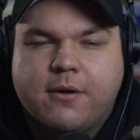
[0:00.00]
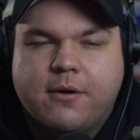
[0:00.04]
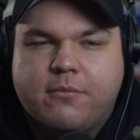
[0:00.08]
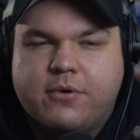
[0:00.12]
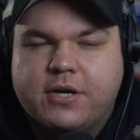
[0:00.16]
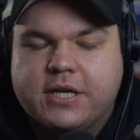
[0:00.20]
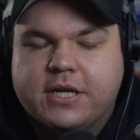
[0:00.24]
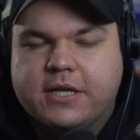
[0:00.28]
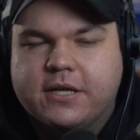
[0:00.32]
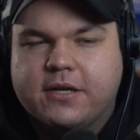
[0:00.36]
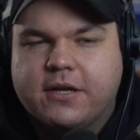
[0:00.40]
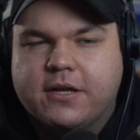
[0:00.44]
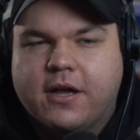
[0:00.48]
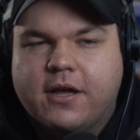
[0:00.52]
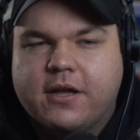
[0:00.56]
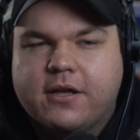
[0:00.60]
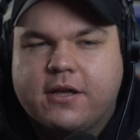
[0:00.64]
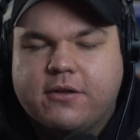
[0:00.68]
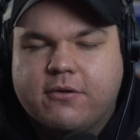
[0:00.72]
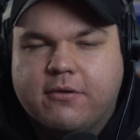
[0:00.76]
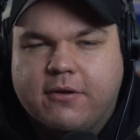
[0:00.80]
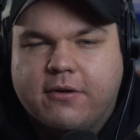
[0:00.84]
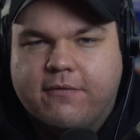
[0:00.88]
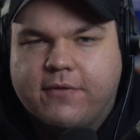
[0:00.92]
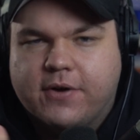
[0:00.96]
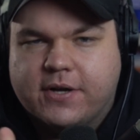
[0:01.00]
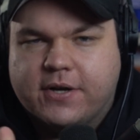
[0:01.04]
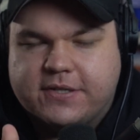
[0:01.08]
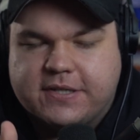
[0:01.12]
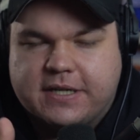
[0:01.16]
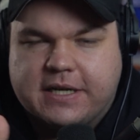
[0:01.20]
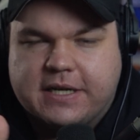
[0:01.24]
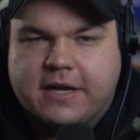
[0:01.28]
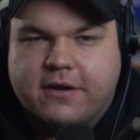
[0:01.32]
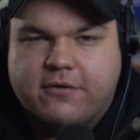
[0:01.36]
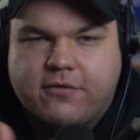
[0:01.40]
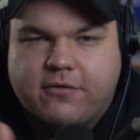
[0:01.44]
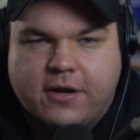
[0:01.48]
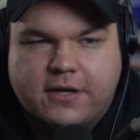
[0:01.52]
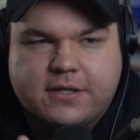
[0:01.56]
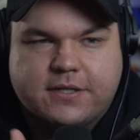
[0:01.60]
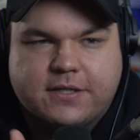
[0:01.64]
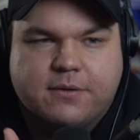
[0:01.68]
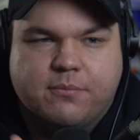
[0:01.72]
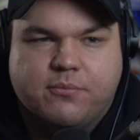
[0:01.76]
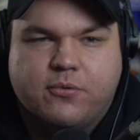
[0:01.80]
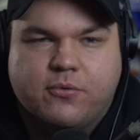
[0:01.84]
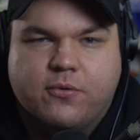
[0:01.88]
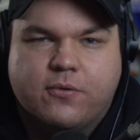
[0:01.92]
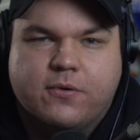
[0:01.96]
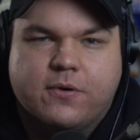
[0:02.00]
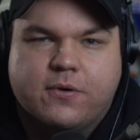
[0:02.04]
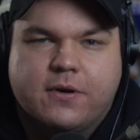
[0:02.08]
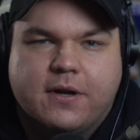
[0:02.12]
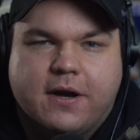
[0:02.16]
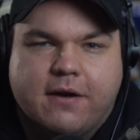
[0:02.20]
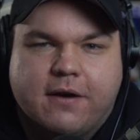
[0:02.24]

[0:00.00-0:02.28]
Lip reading: pretty universally across the board.